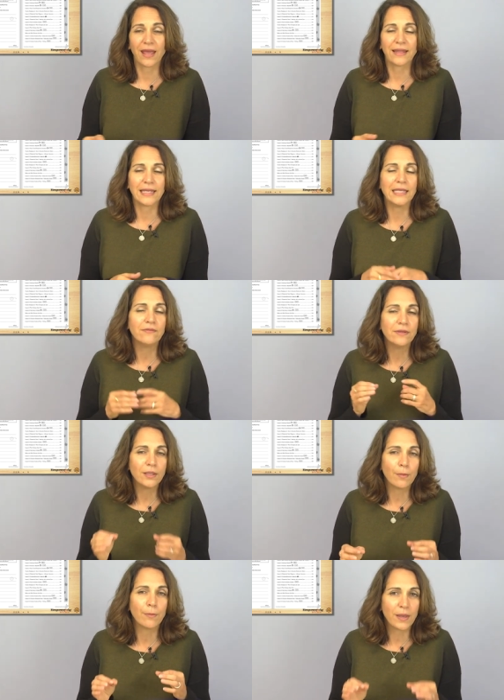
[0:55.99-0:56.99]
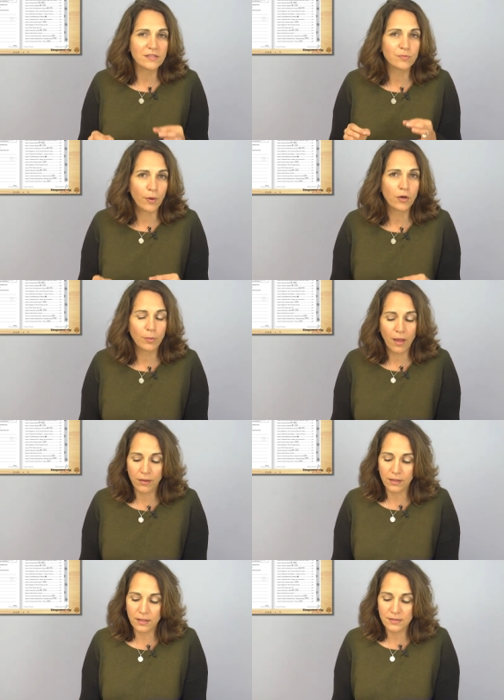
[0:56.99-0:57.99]
And even the best part about
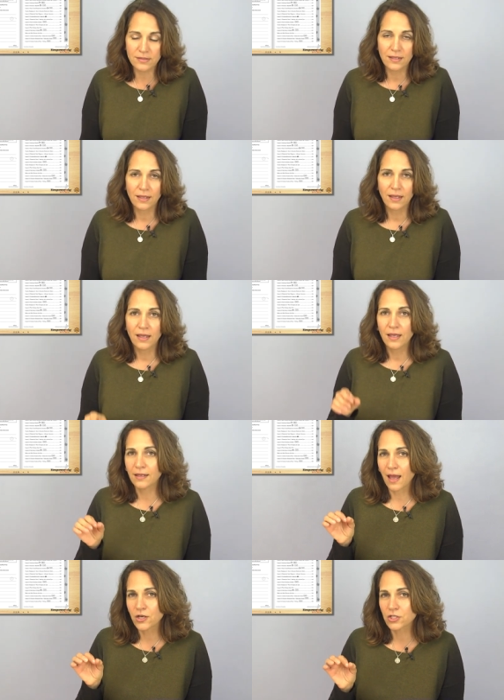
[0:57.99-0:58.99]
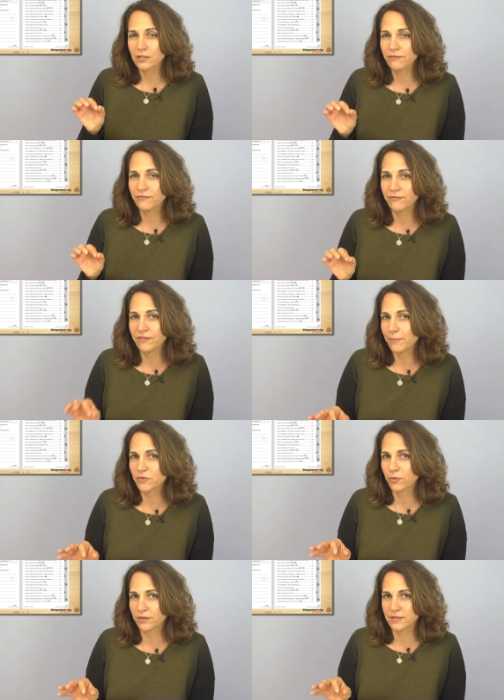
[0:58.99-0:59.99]
it is, it actually
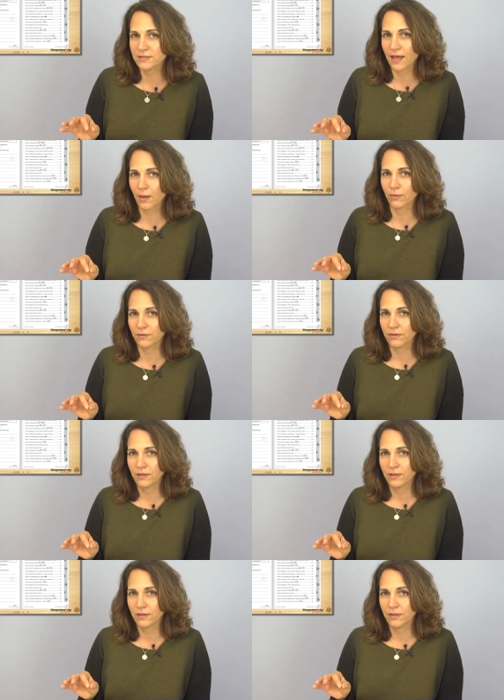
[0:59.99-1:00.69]
flips with the sound.